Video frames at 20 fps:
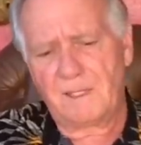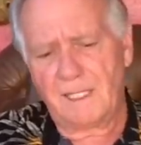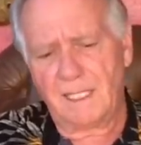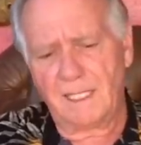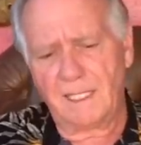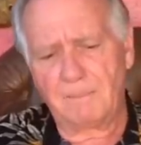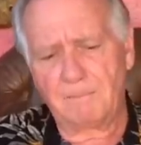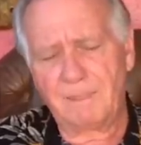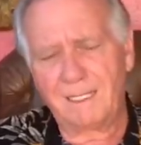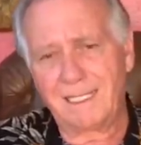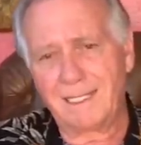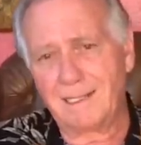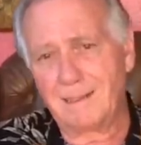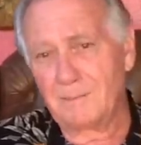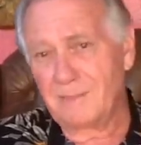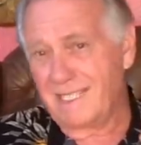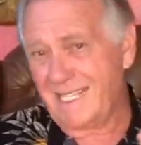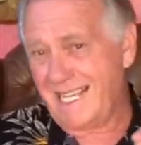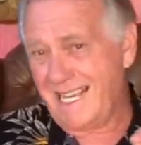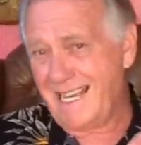It
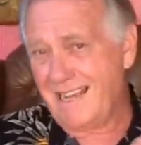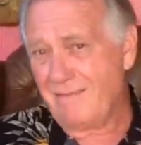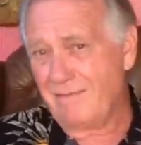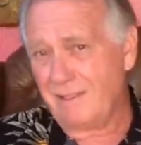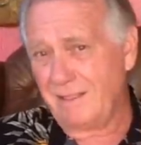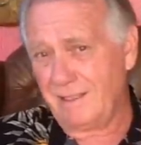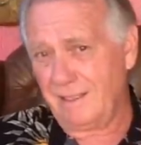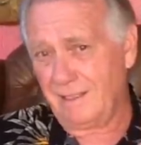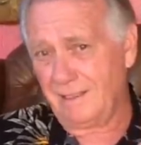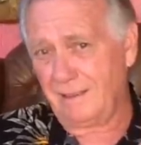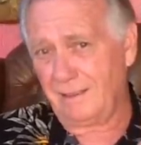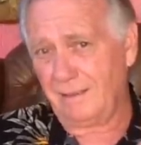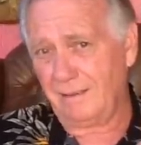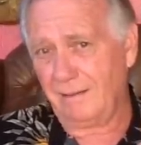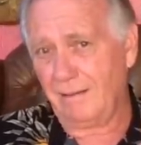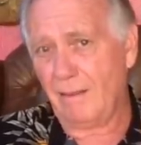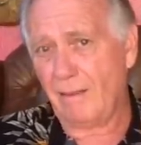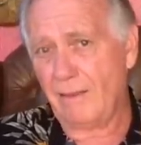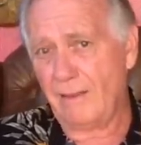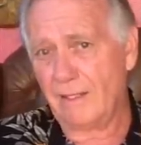becomes evident,
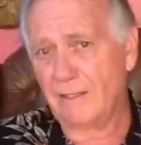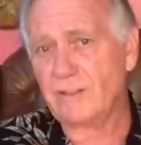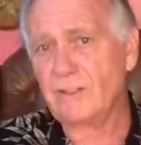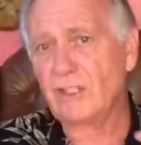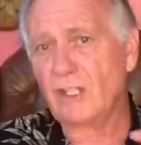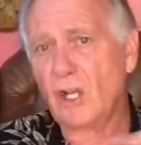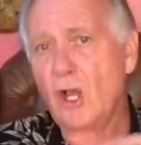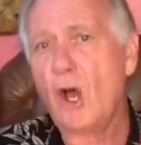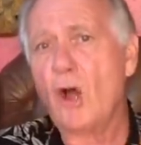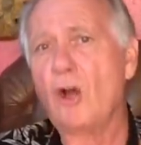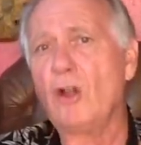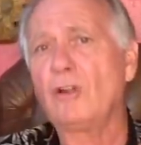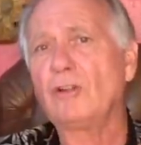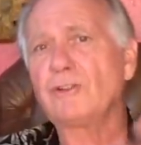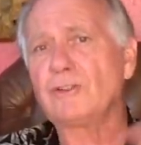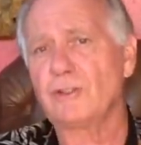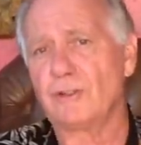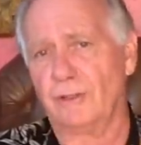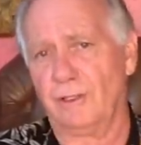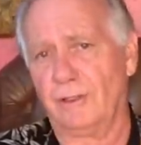this
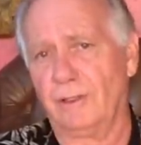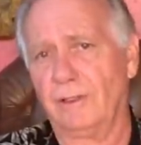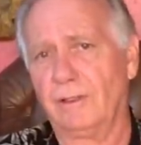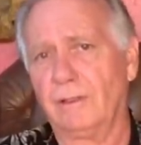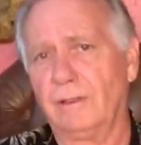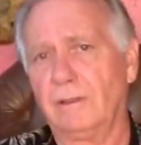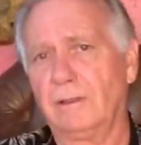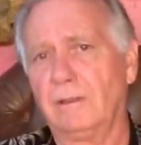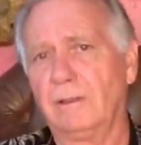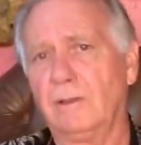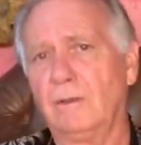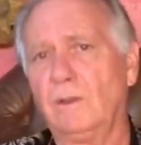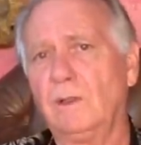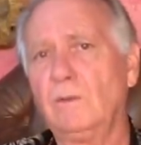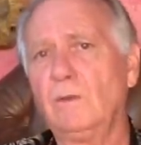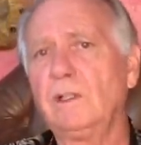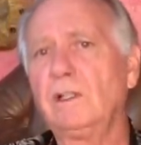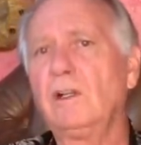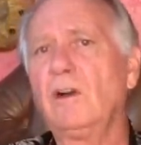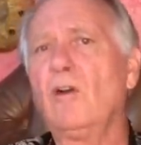culture,
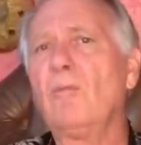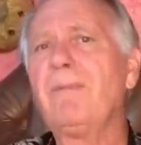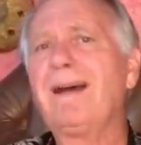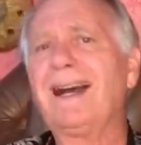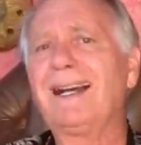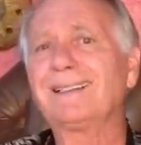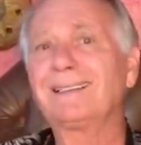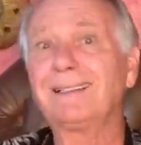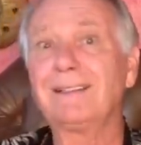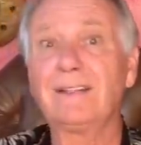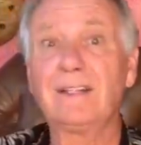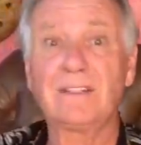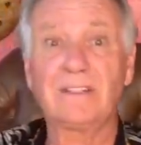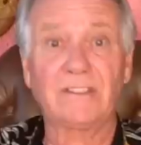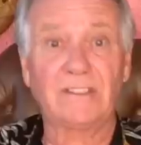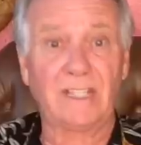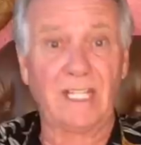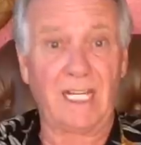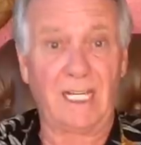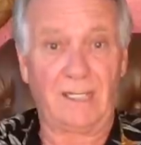when we go back to the
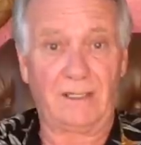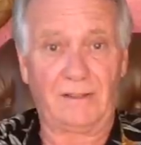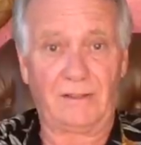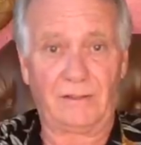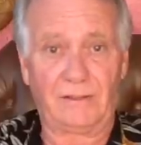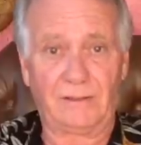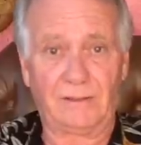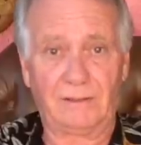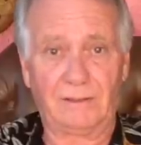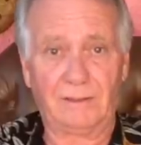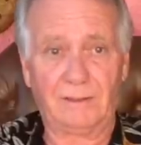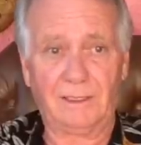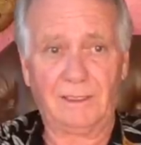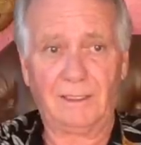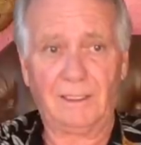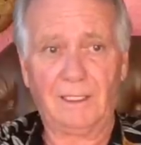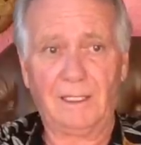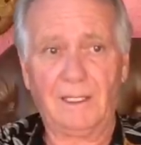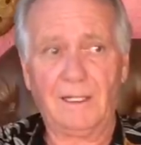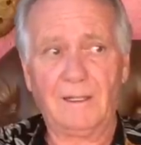States.
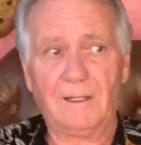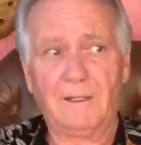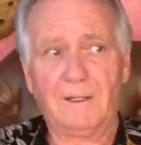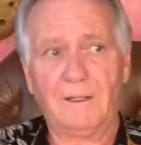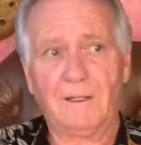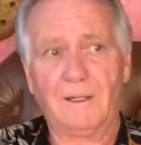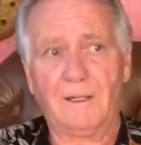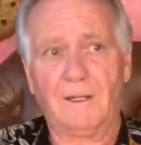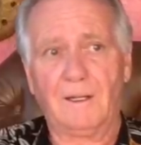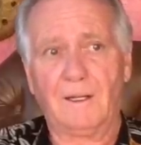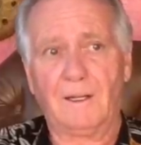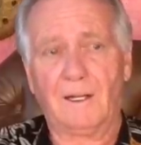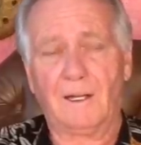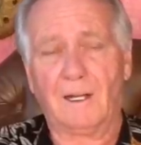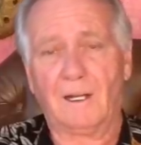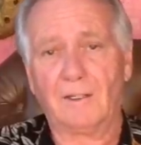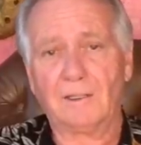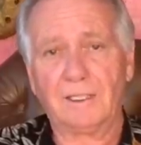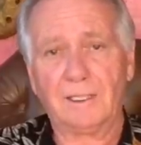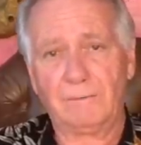
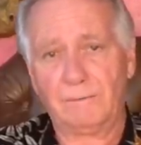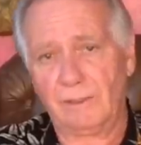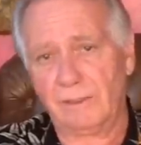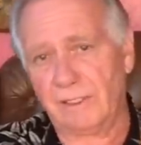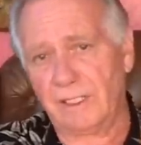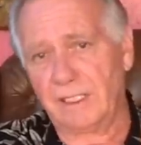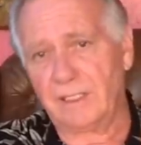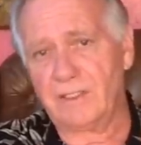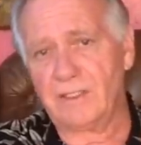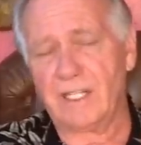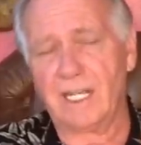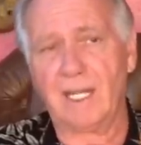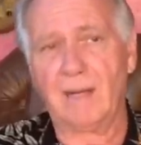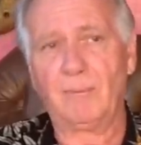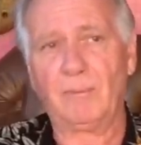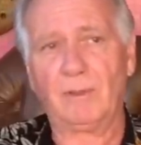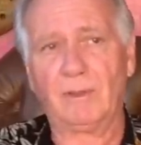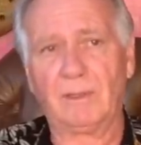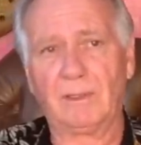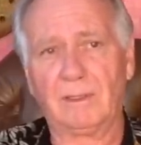I'll give you an
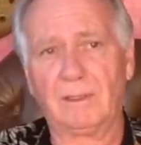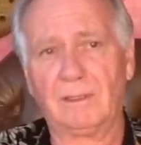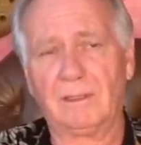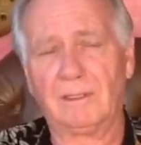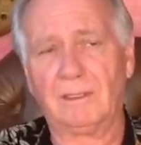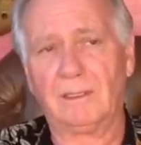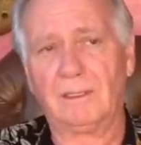example.